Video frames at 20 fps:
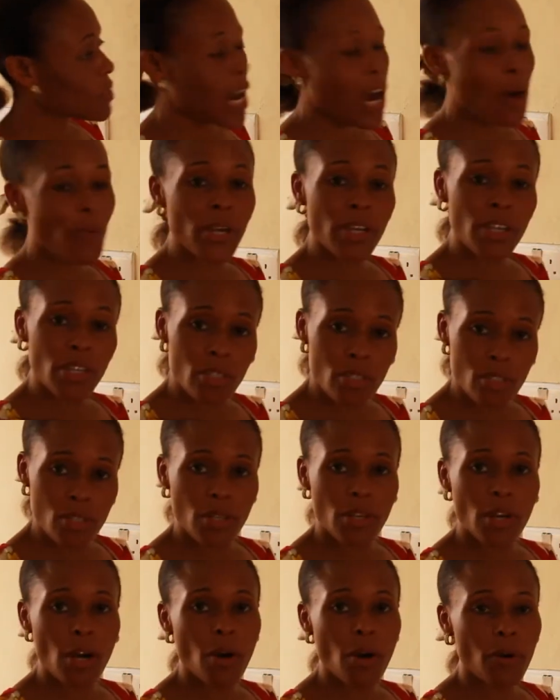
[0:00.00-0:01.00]
Are we good
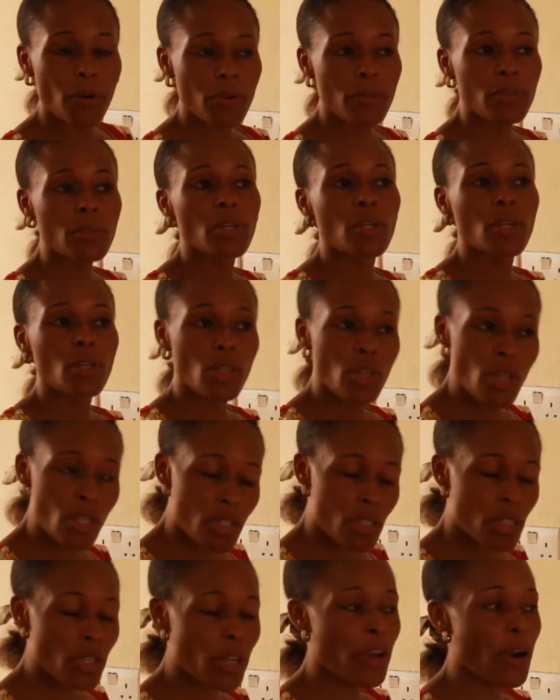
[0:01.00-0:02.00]
to go?
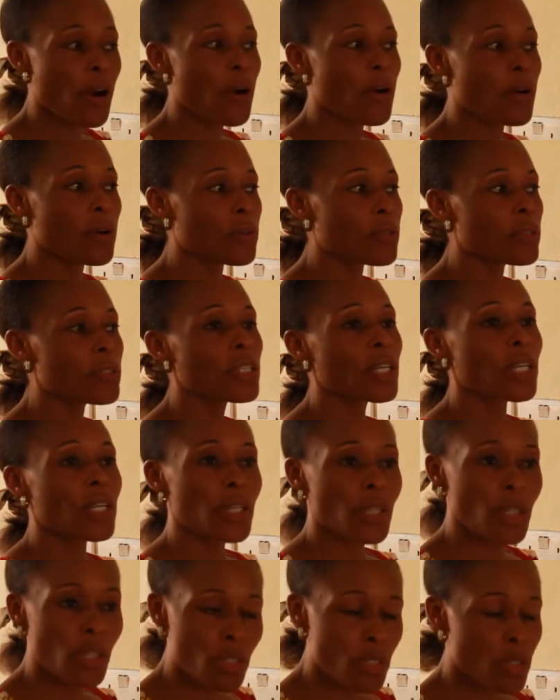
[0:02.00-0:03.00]
Good to go.
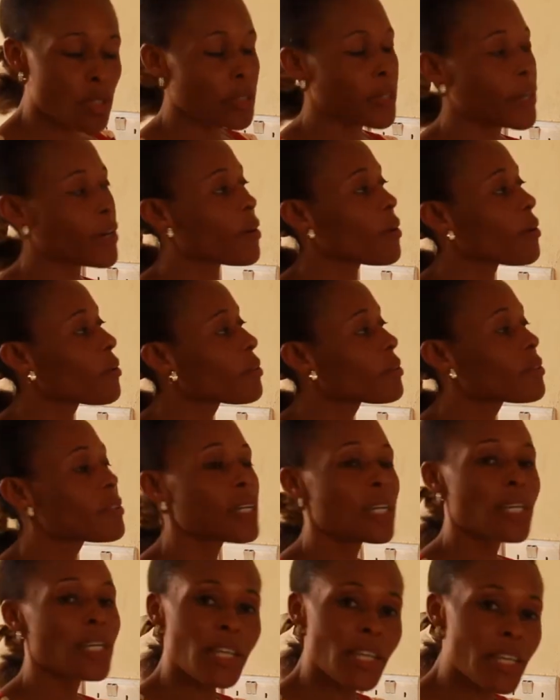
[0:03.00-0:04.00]
Good to
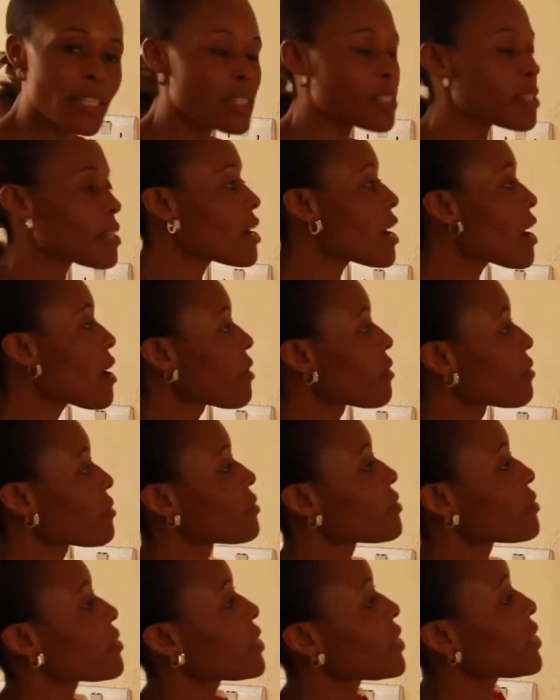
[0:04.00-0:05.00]
go. Good to
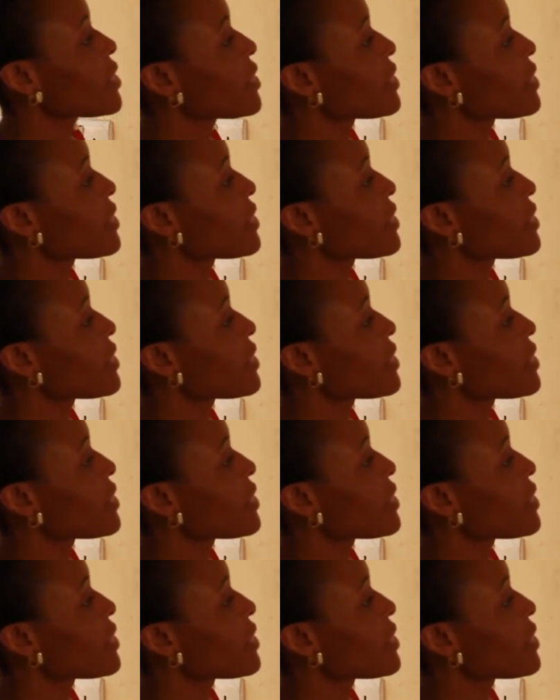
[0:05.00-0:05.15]
go.